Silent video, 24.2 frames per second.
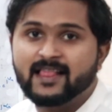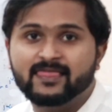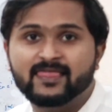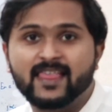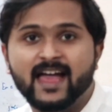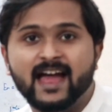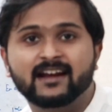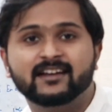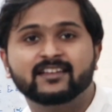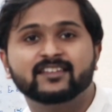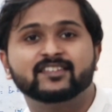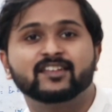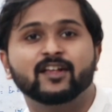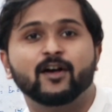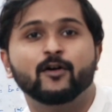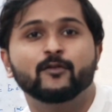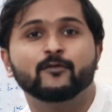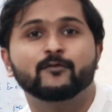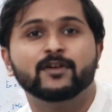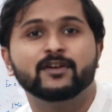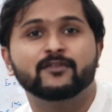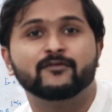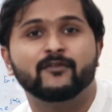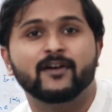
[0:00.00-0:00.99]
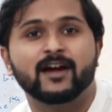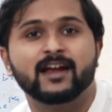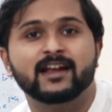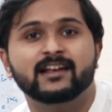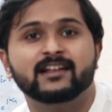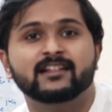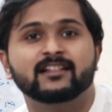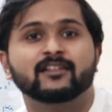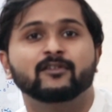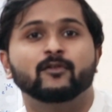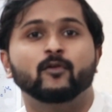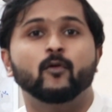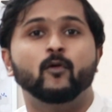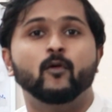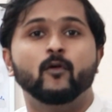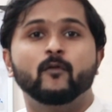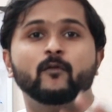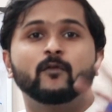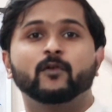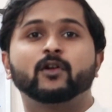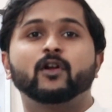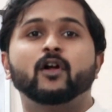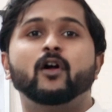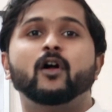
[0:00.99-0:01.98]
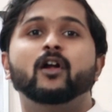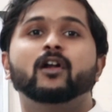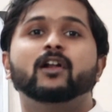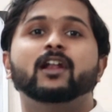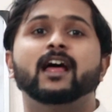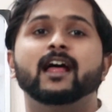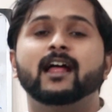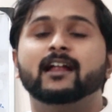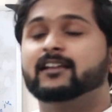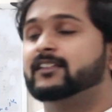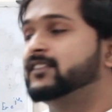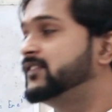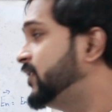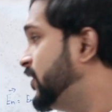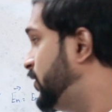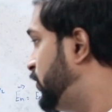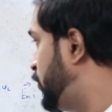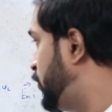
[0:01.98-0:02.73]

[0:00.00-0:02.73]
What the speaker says: That is how we find the overall, that is the